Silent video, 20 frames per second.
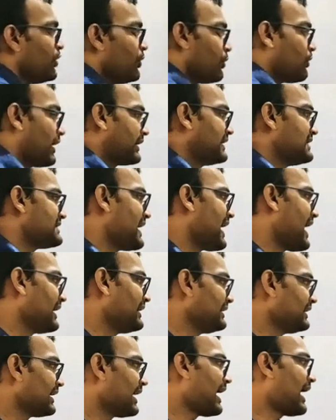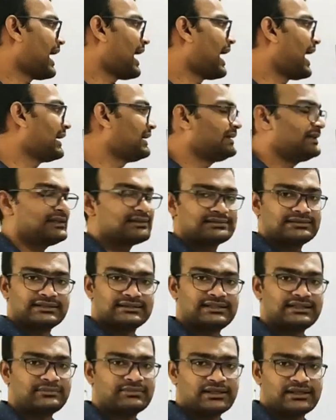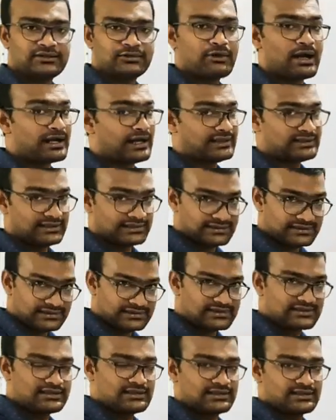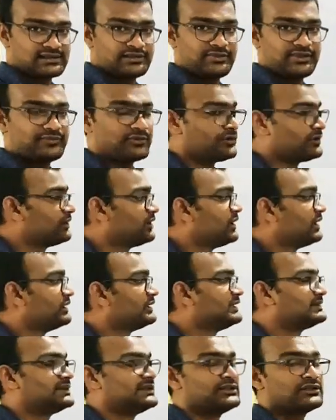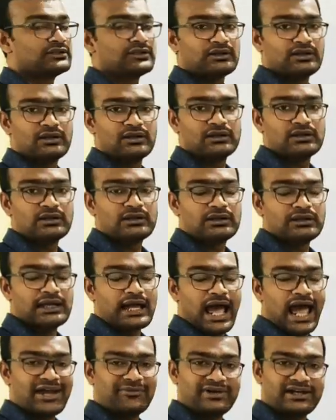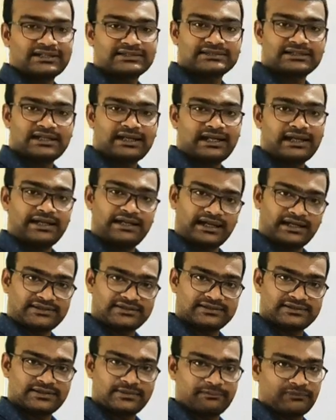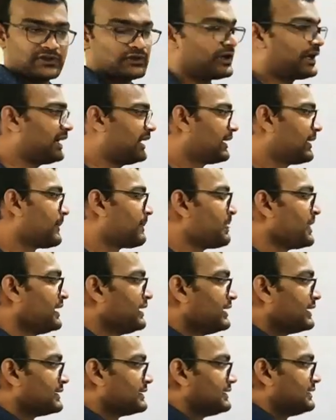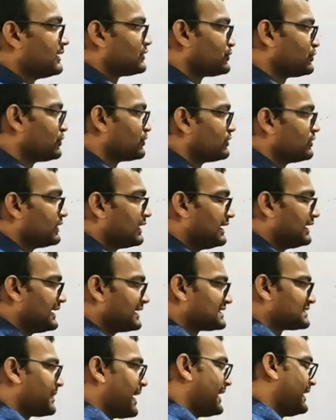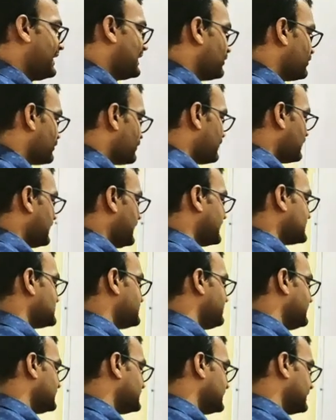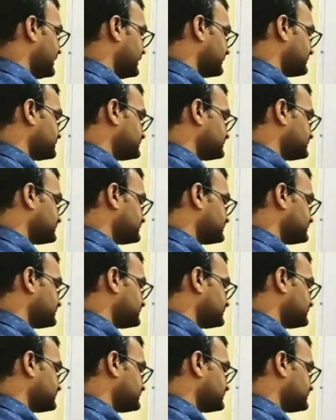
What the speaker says: What is I? I is nothing but what I discussed just before. This is your hybridization index. Okay, so let's find it out for sp3.